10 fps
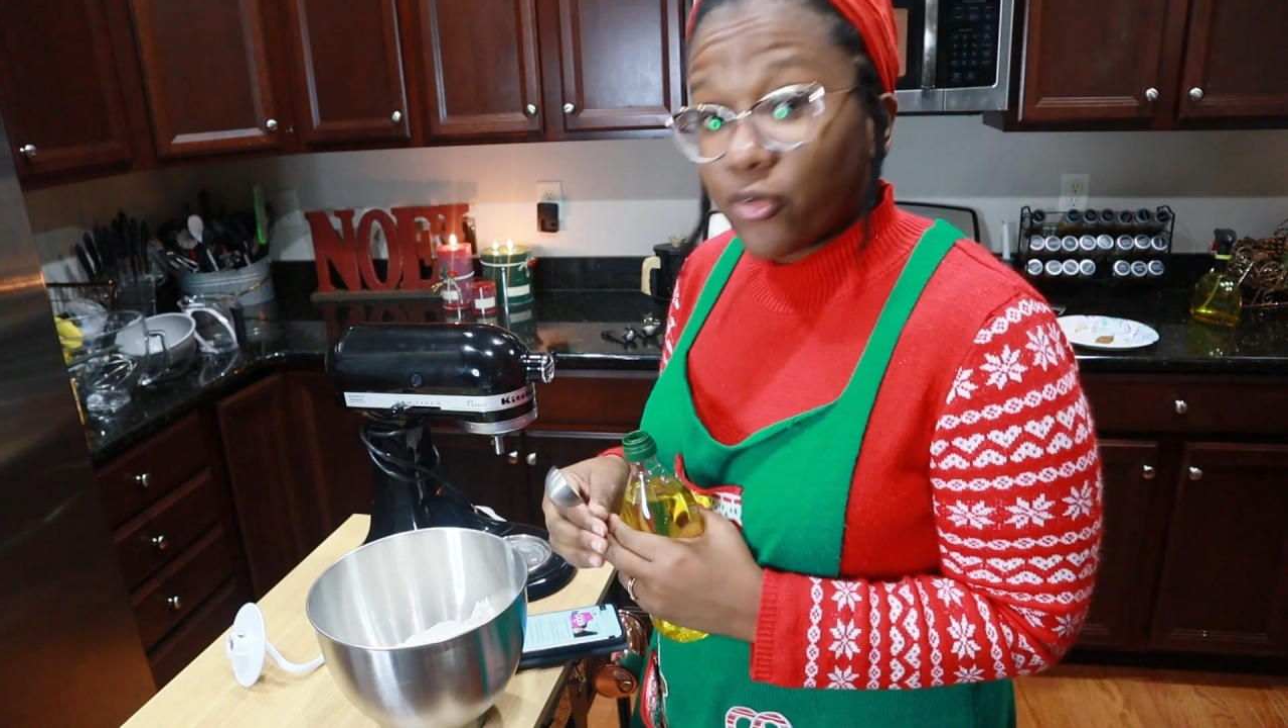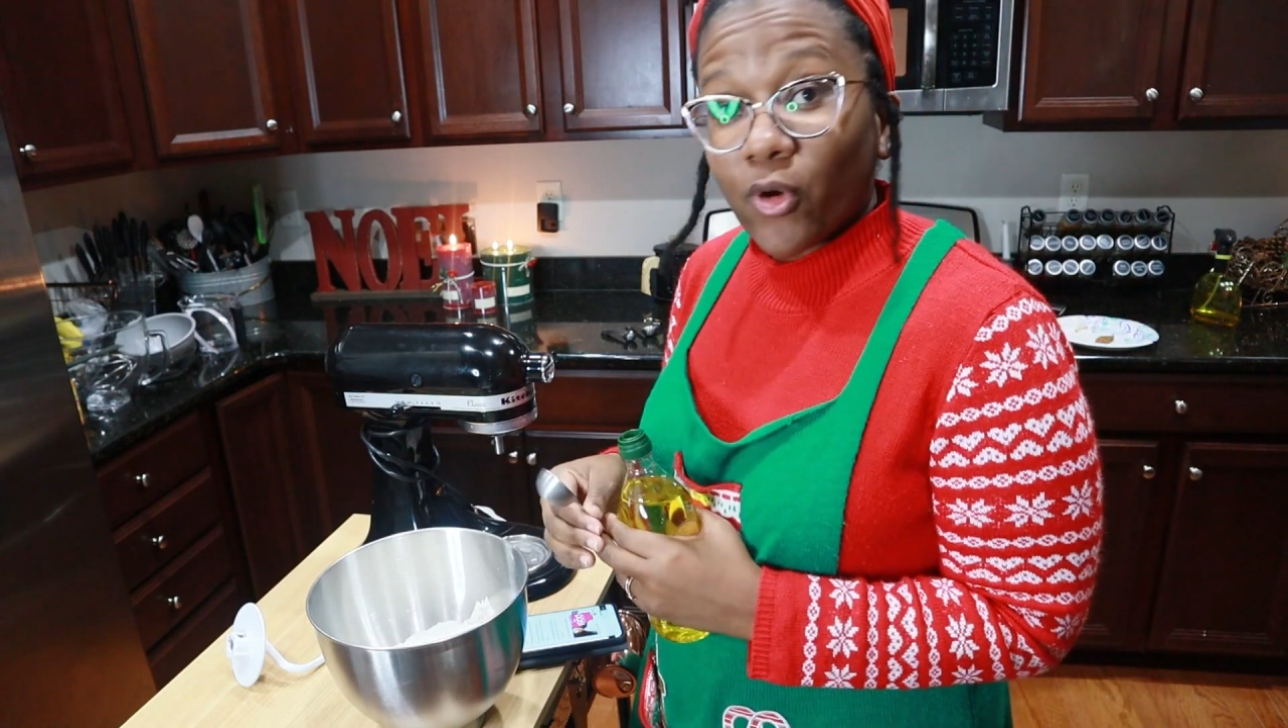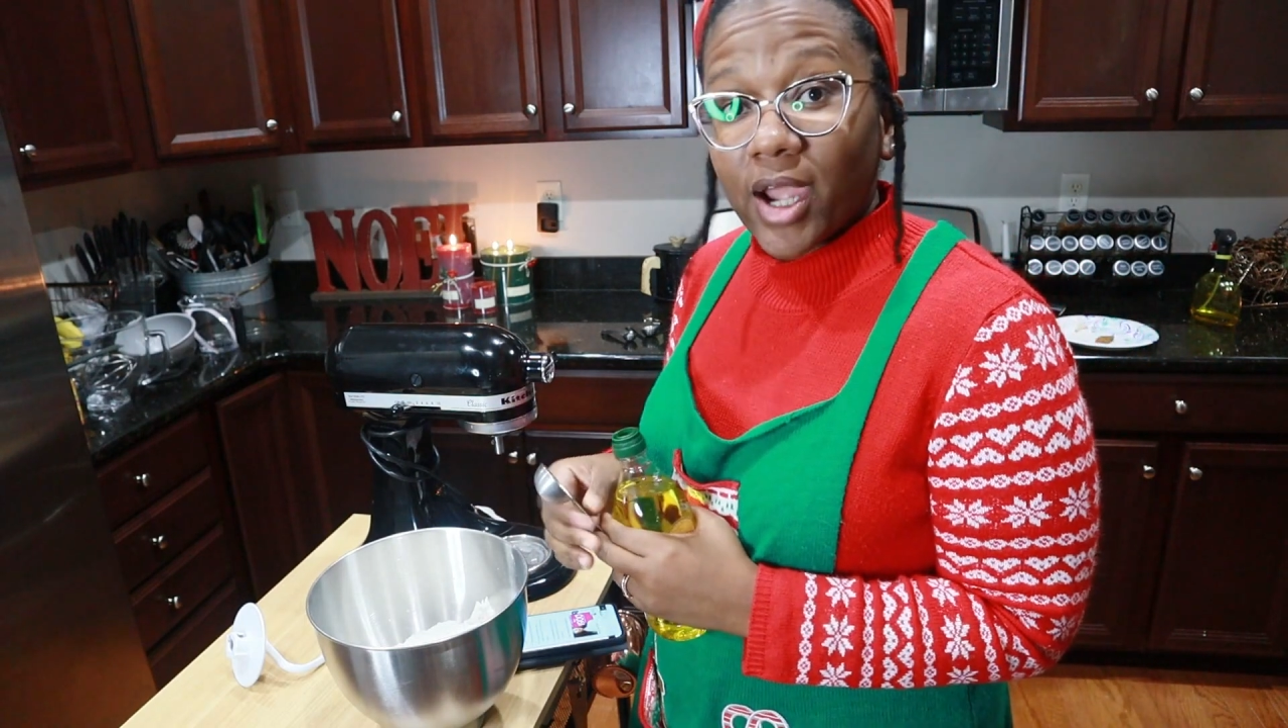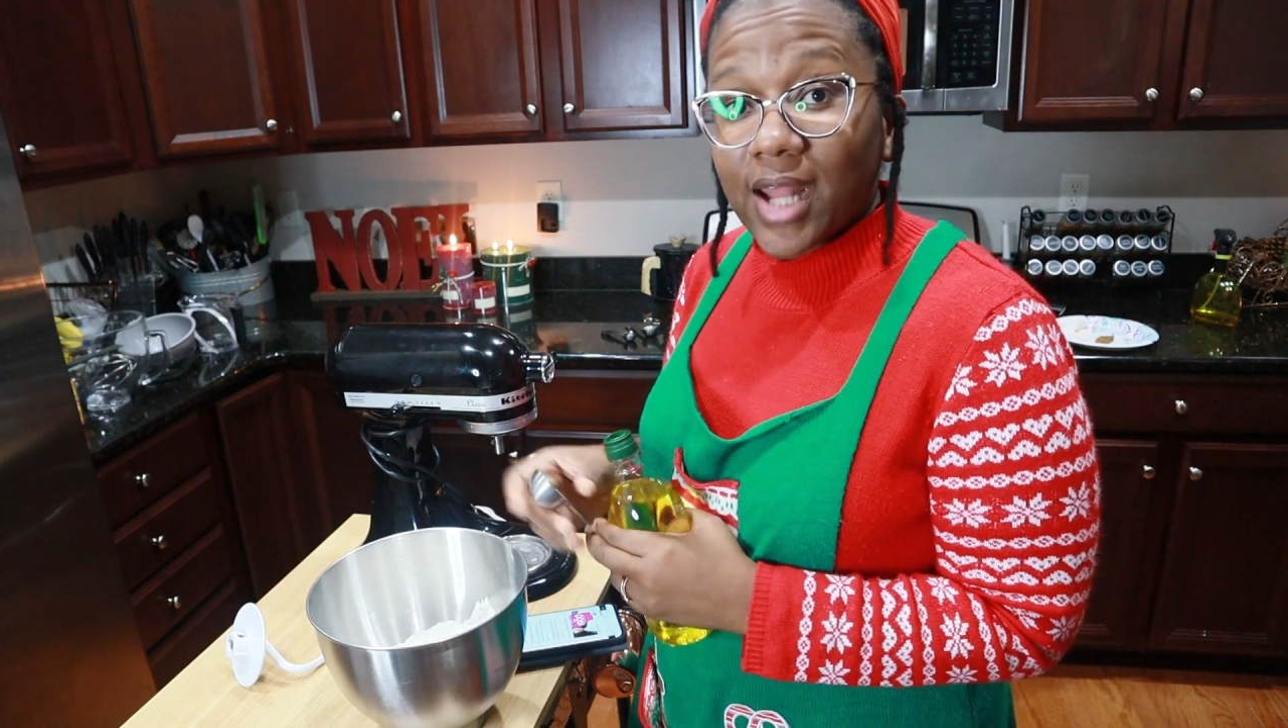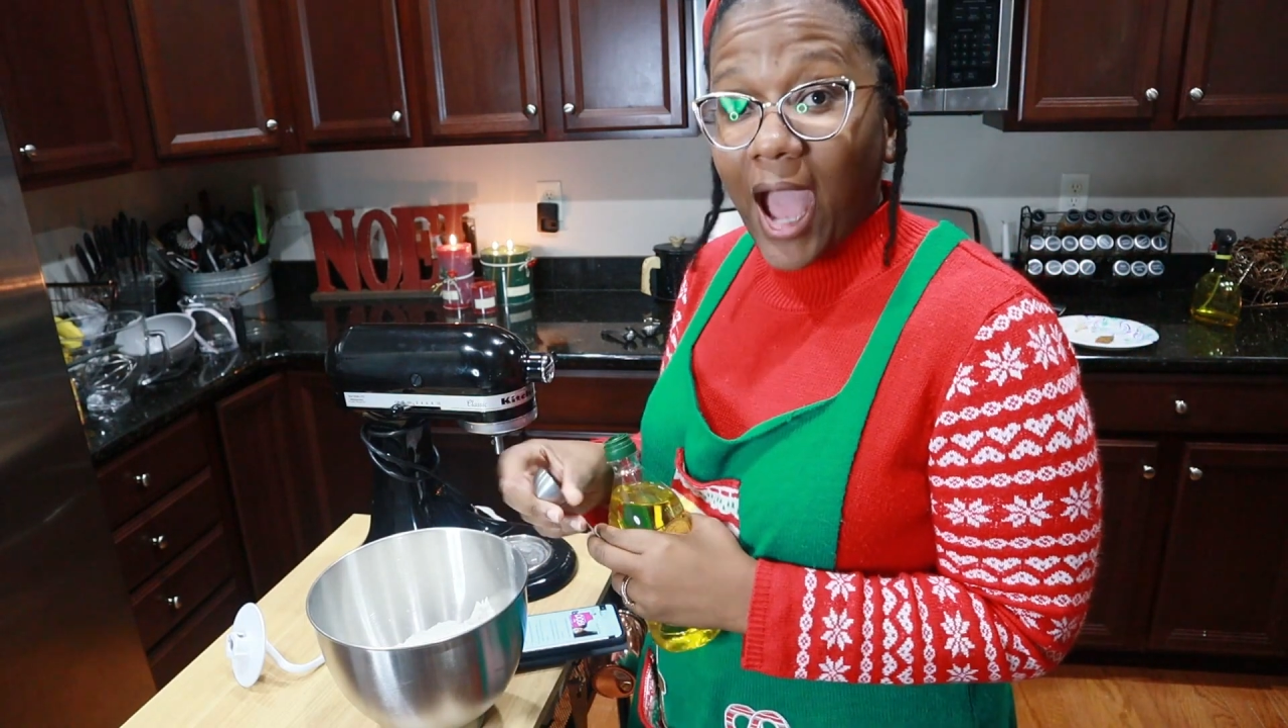
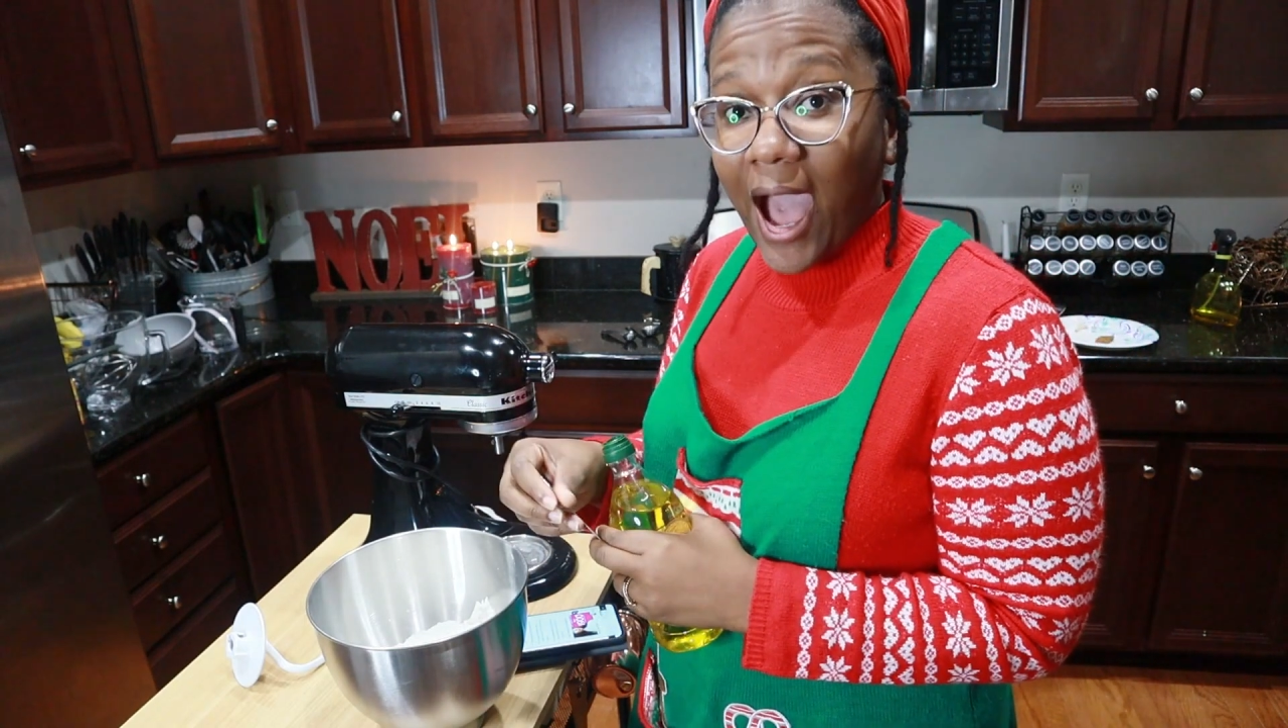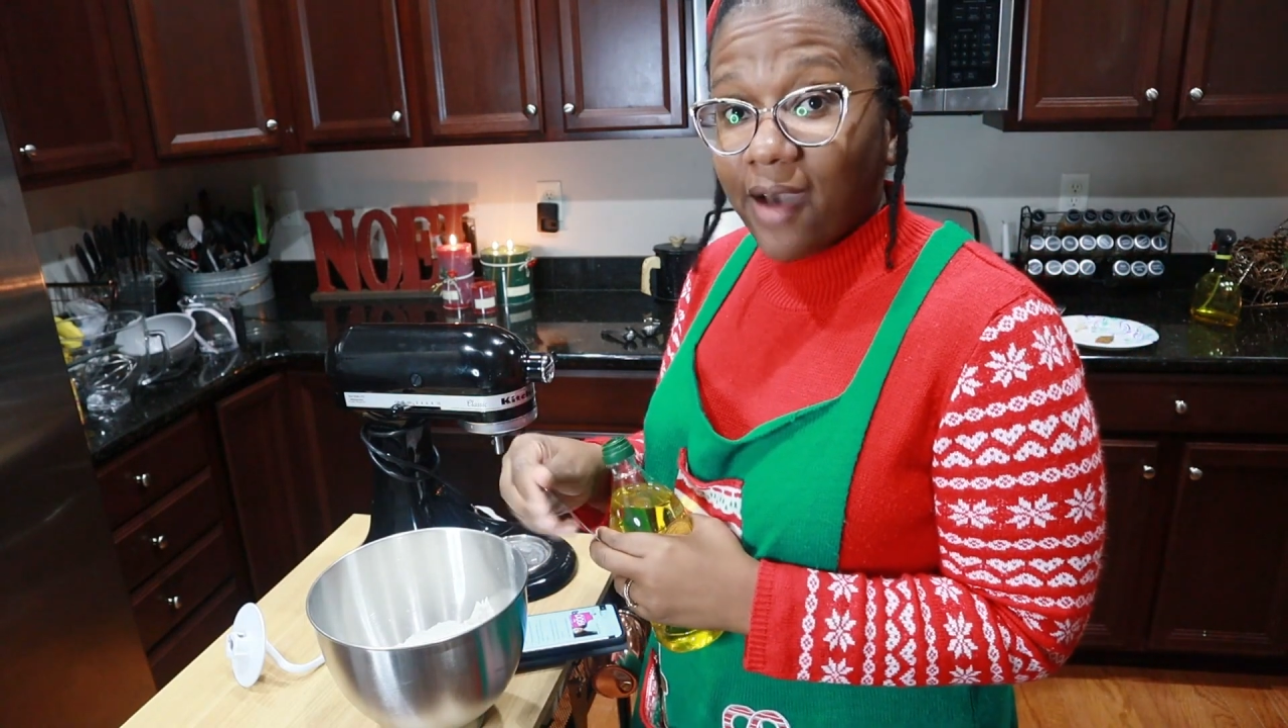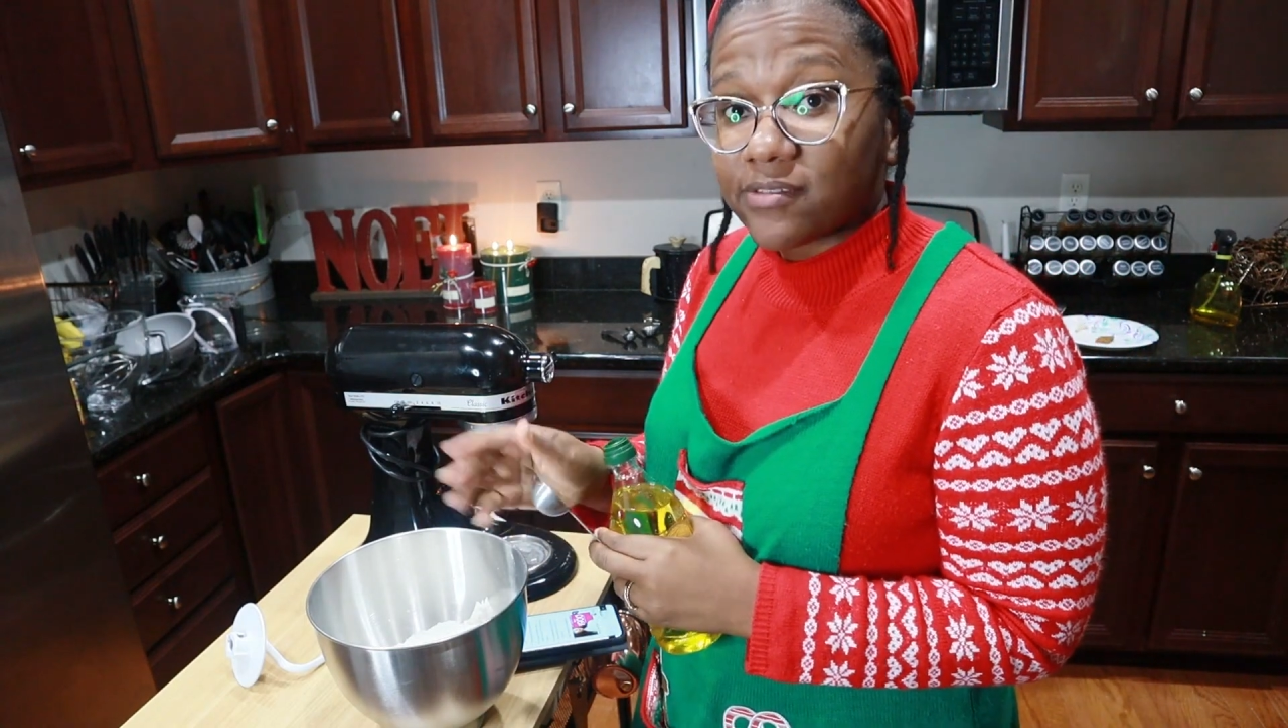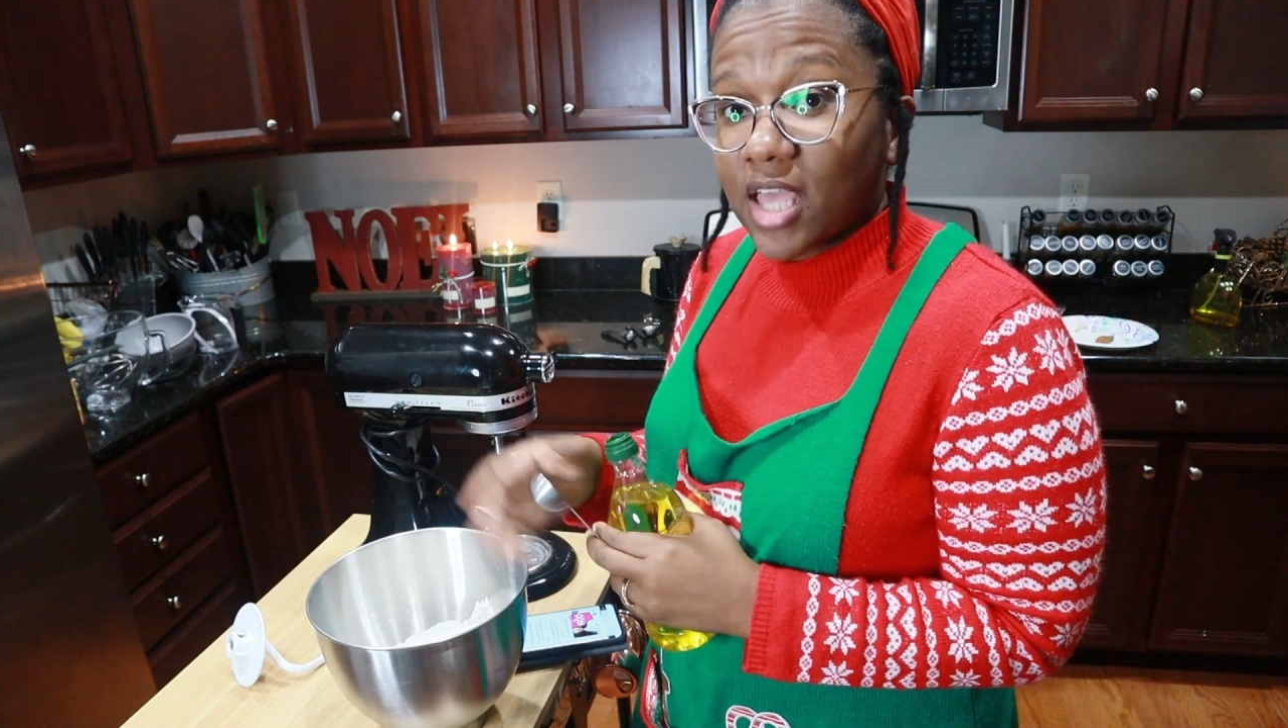4.5